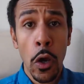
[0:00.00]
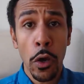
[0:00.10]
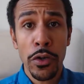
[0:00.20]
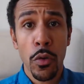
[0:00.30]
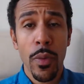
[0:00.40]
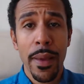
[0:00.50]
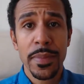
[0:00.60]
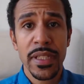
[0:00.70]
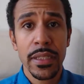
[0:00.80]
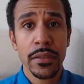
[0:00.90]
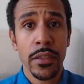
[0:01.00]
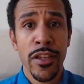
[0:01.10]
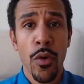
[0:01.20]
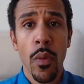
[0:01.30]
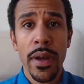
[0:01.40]
on your website,
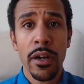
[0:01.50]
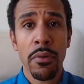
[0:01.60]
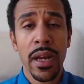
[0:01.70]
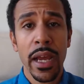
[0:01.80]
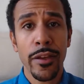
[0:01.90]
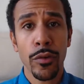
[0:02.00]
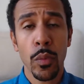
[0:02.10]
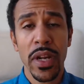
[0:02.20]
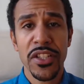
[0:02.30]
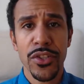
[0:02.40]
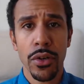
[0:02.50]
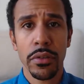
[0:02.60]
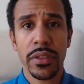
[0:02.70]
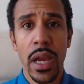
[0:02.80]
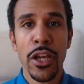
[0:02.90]
you want to rely on what is
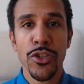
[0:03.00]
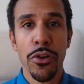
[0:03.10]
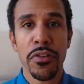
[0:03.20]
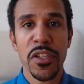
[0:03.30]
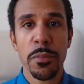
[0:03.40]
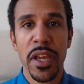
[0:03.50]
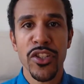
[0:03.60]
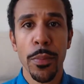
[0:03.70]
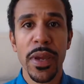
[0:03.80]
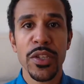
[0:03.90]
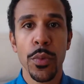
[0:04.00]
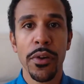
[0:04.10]
called a show notes page, a page